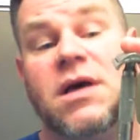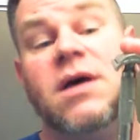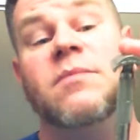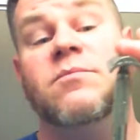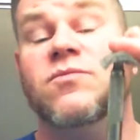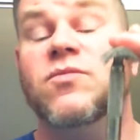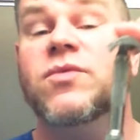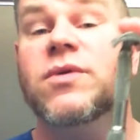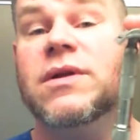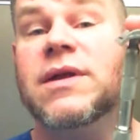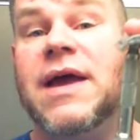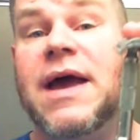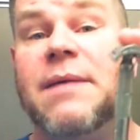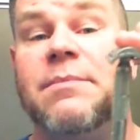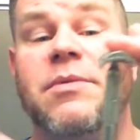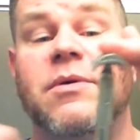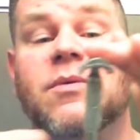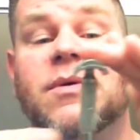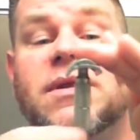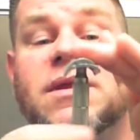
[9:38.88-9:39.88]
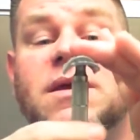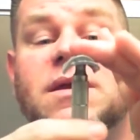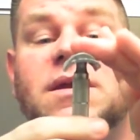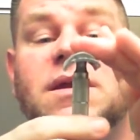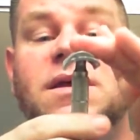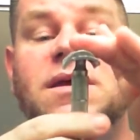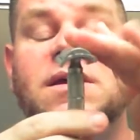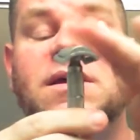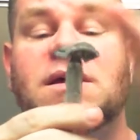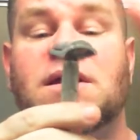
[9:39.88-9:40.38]
I'm really happy with it.
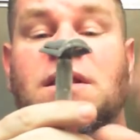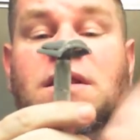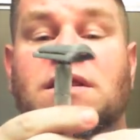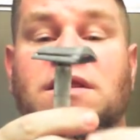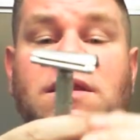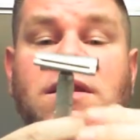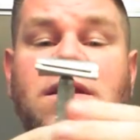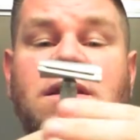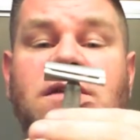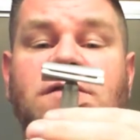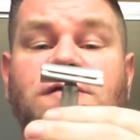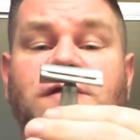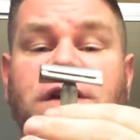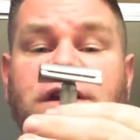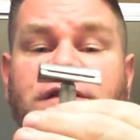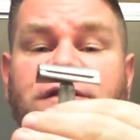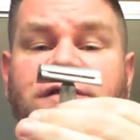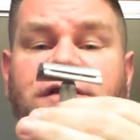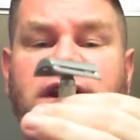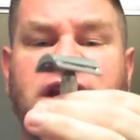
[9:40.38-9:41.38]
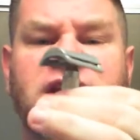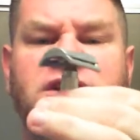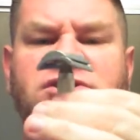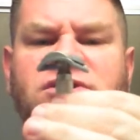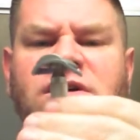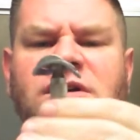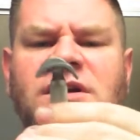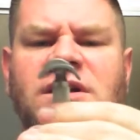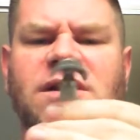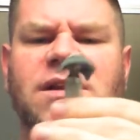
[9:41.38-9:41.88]
The fit and finish
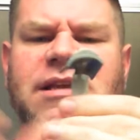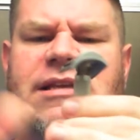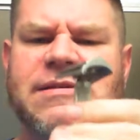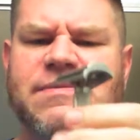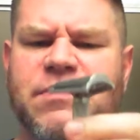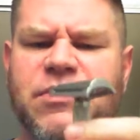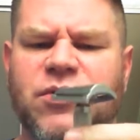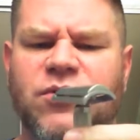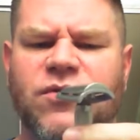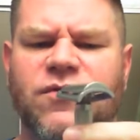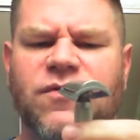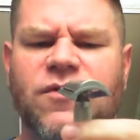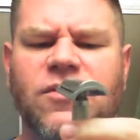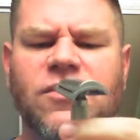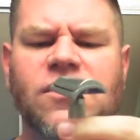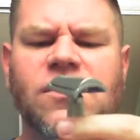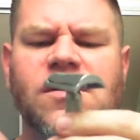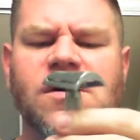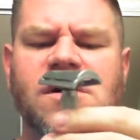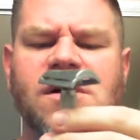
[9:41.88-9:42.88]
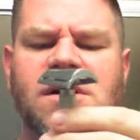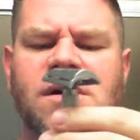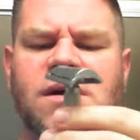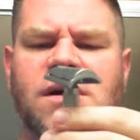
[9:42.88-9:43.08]
on it is beautiful.